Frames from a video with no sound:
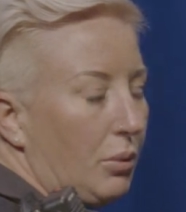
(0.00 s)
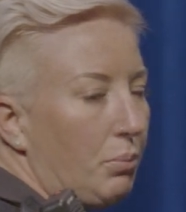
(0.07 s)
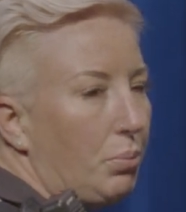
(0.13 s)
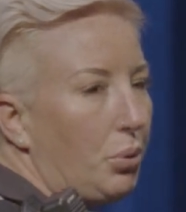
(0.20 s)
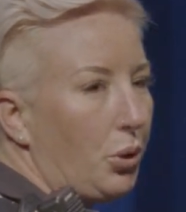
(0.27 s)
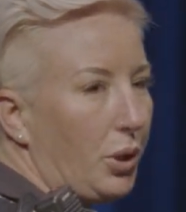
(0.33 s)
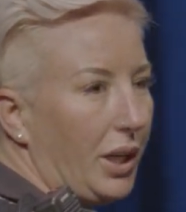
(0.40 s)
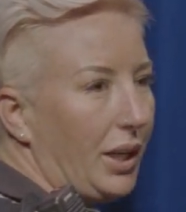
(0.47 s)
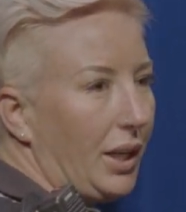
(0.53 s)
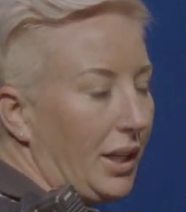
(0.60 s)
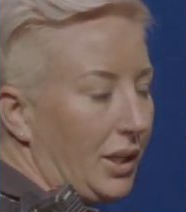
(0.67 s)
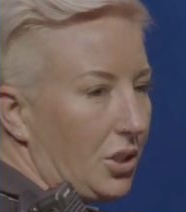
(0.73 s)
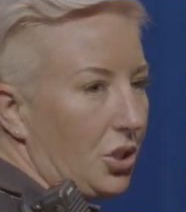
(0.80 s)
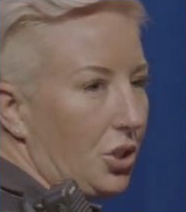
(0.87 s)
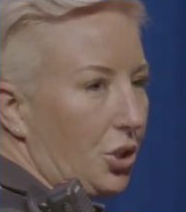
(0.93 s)
putting
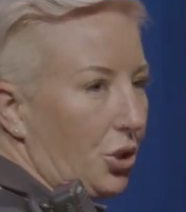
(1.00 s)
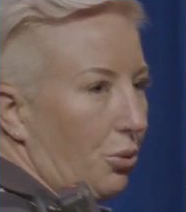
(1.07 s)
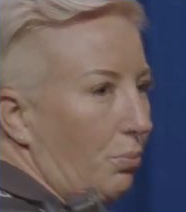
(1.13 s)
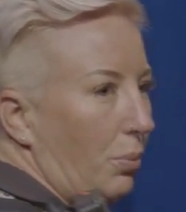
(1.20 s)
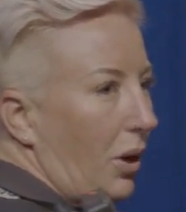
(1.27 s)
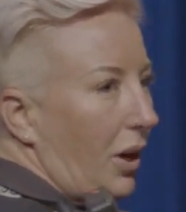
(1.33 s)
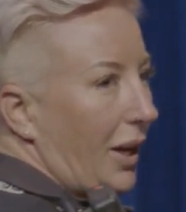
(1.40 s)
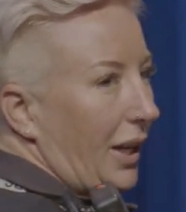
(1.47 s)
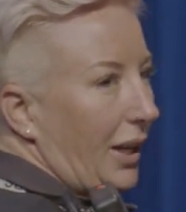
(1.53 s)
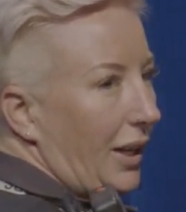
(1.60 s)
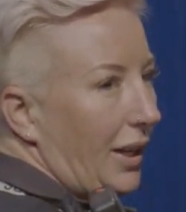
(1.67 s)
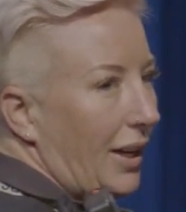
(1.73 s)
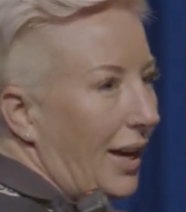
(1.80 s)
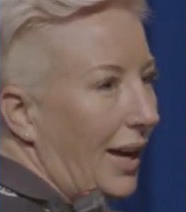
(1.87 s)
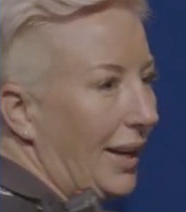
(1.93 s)
into your body
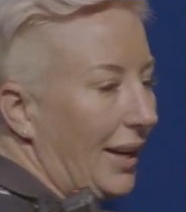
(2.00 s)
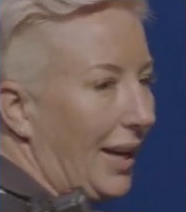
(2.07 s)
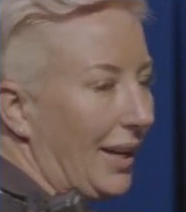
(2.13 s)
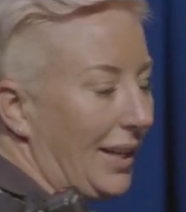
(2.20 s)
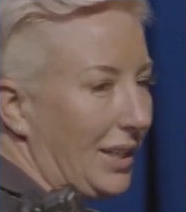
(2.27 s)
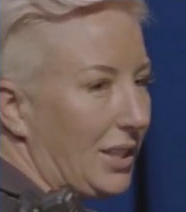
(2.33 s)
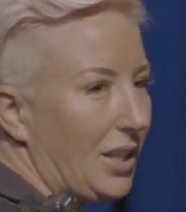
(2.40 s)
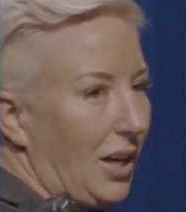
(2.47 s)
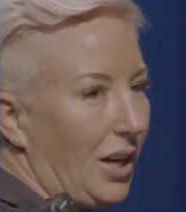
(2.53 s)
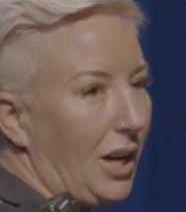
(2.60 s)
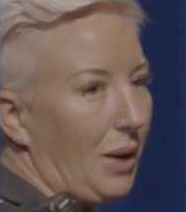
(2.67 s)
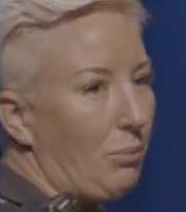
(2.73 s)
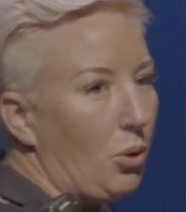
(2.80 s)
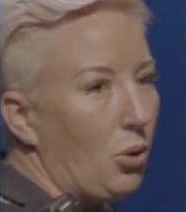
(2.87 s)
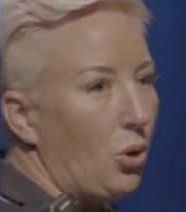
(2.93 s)
at any
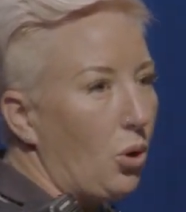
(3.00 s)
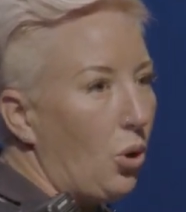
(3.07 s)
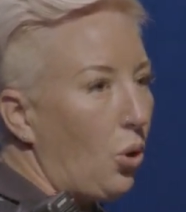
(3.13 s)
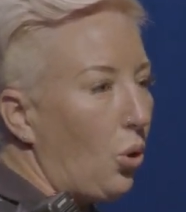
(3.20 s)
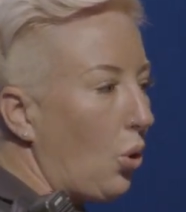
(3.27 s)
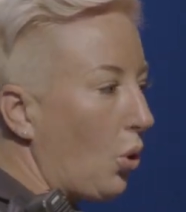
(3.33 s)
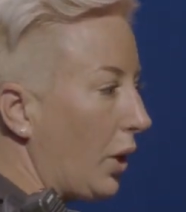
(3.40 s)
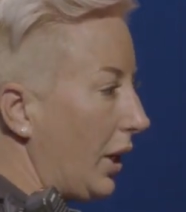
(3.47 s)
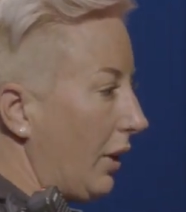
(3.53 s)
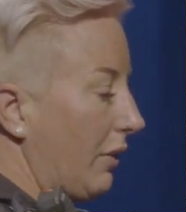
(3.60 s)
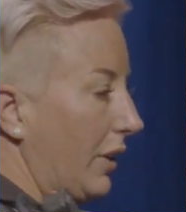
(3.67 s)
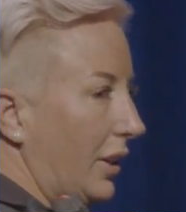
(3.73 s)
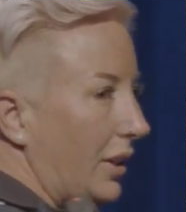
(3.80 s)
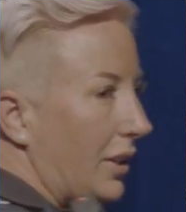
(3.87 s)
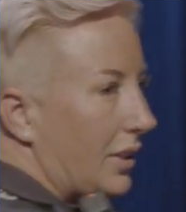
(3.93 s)
time, or
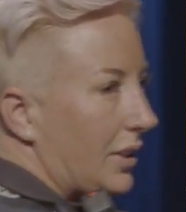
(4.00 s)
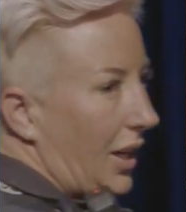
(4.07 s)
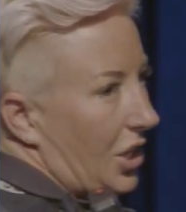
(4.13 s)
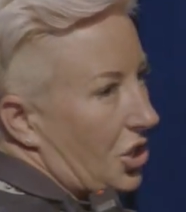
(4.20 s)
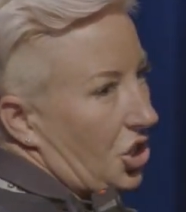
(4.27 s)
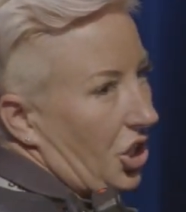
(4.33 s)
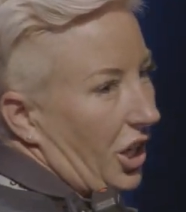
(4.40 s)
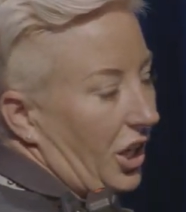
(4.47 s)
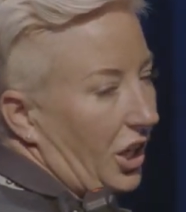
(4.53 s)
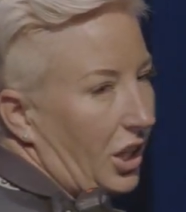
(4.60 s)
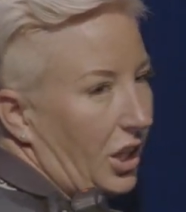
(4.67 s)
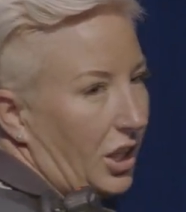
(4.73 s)
even touching.